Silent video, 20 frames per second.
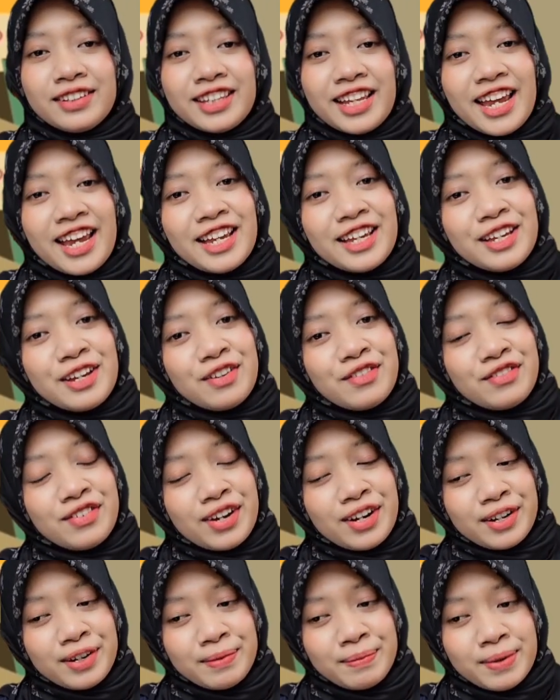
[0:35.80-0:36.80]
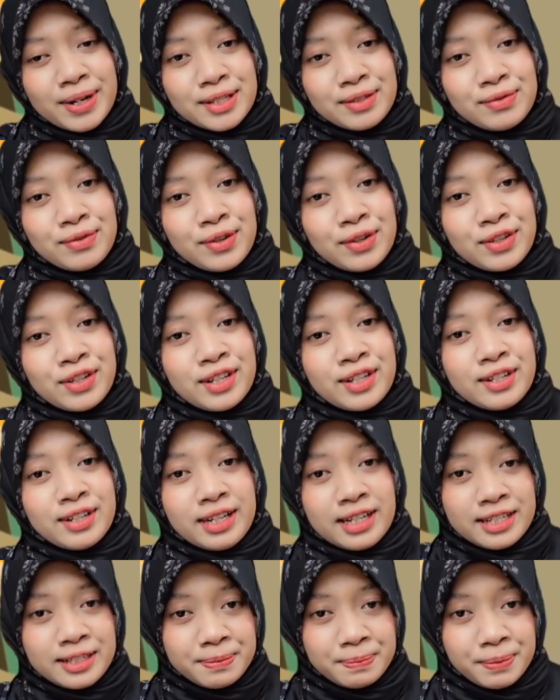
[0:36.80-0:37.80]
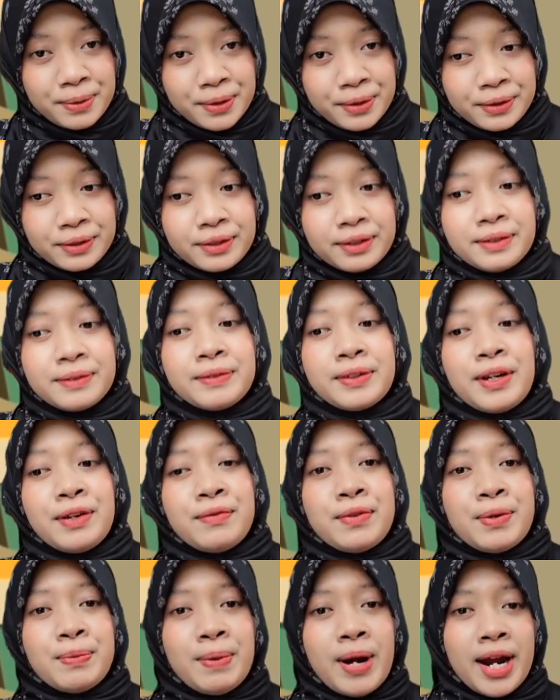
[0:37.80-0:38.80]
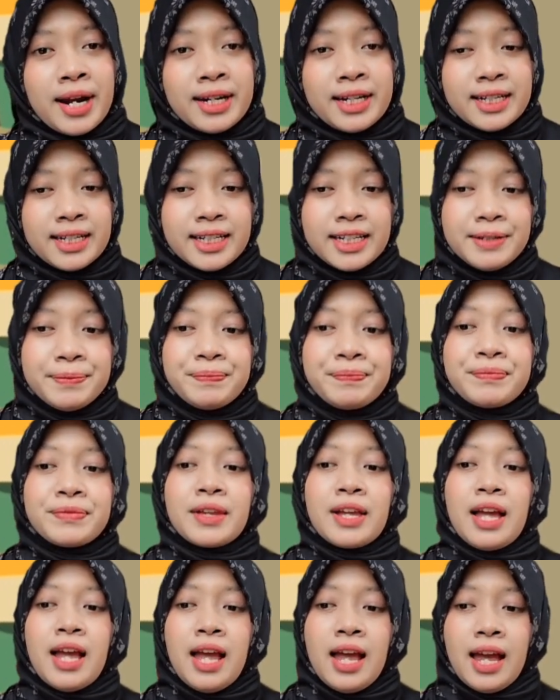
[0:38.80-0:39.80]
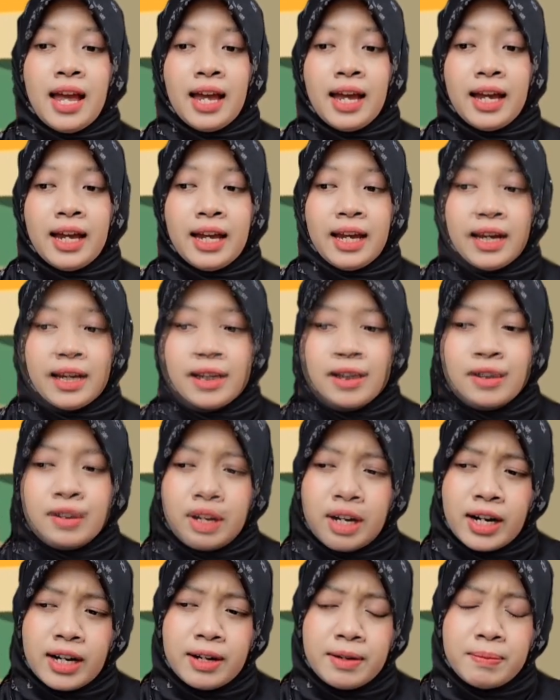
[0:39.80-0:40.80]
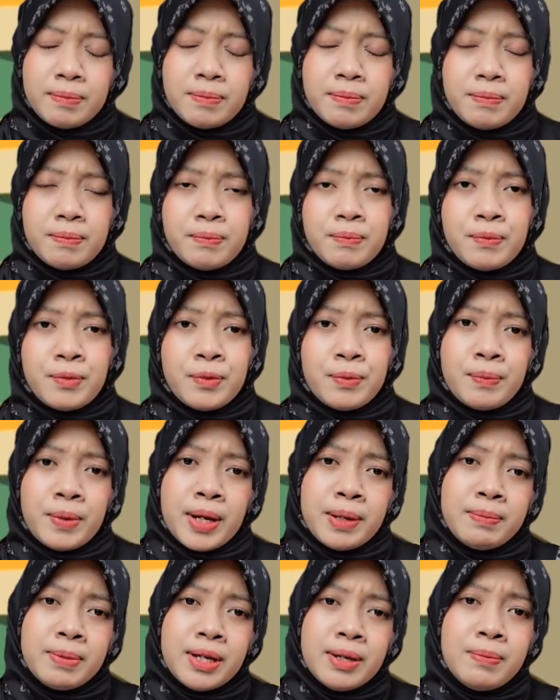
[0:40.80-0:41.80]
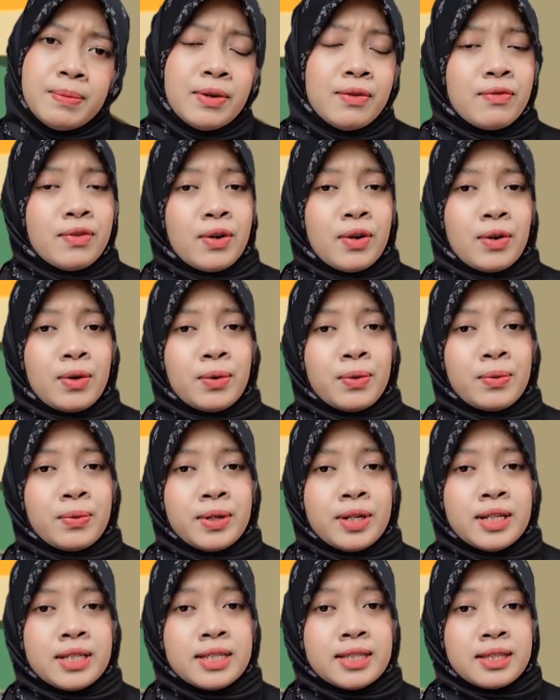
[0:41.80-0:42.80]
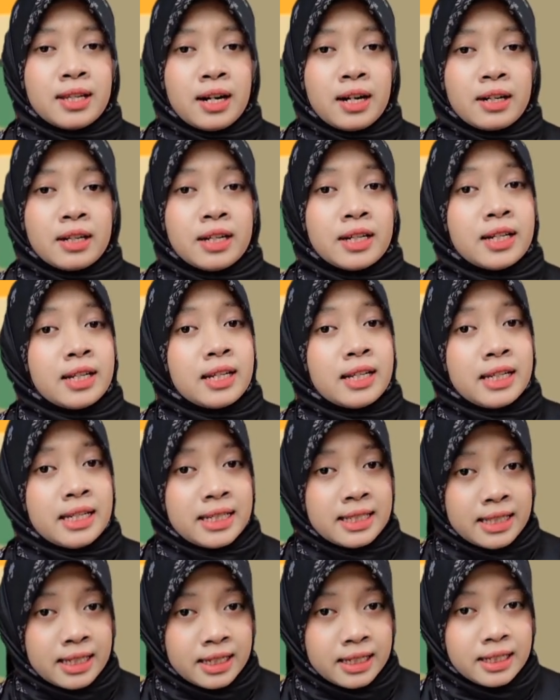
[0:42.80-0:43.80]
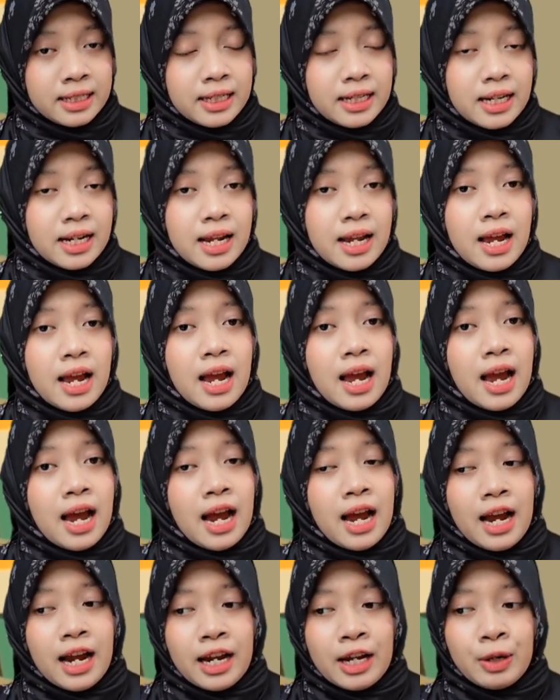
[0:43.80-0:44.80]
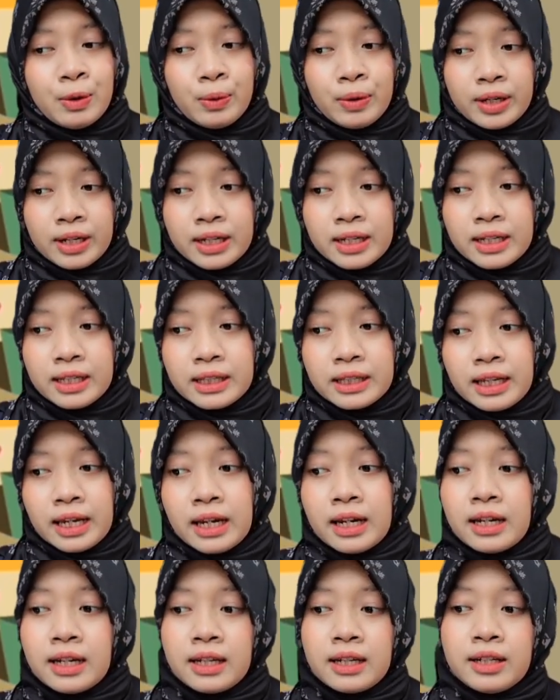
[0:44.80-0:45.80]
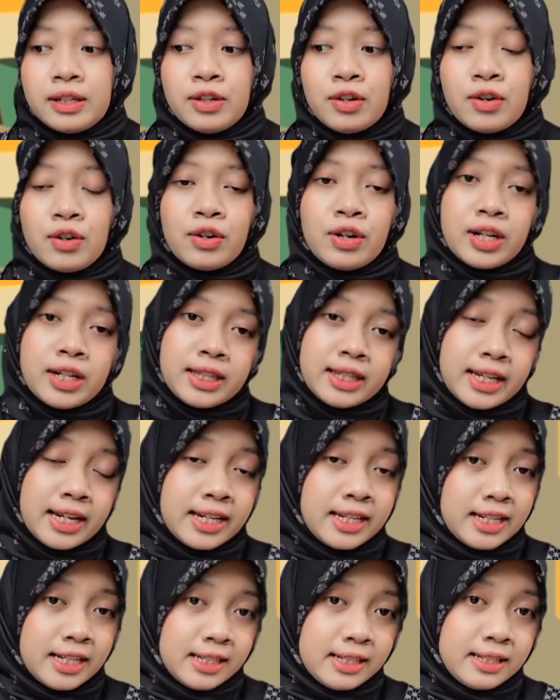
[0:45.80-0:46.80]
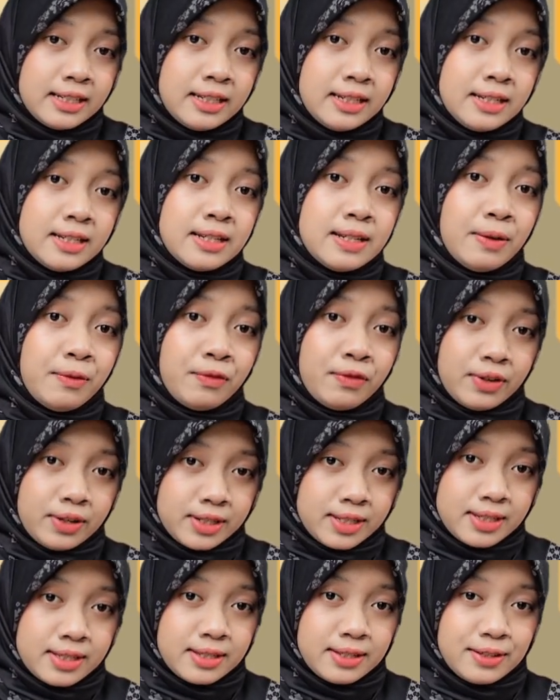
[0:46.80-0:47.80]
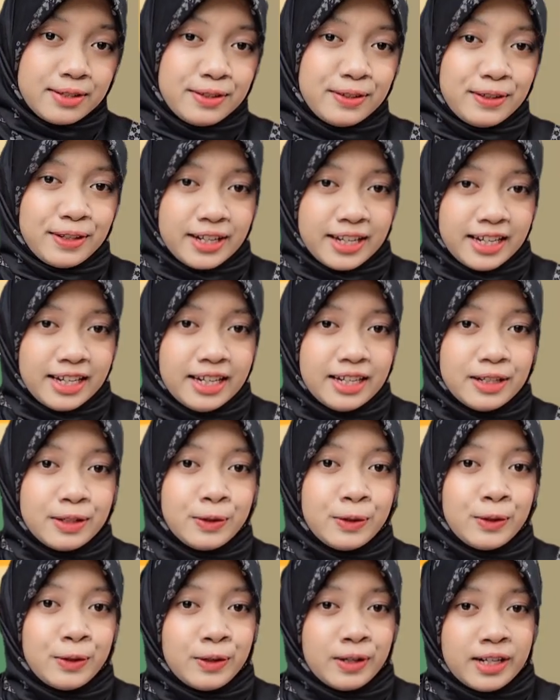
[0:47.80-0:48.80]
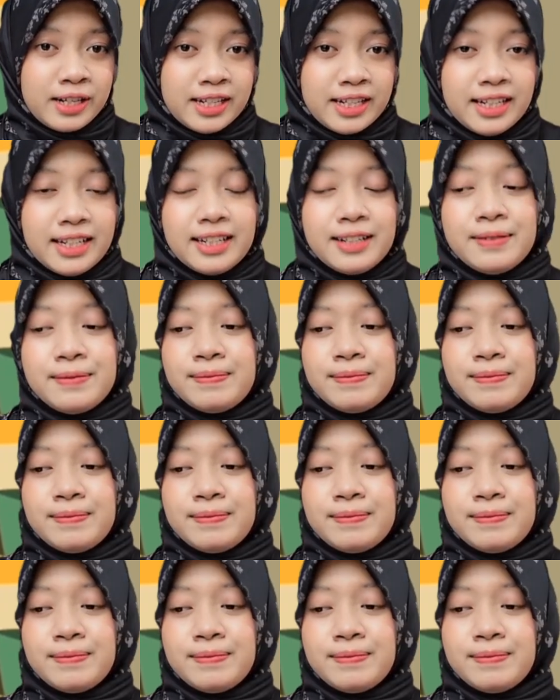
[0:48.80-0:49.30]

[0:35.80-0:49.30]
Thank you very much for your response, everybody. And alright, maybe before we start the event, I will take your attending first. Okay, do you ready?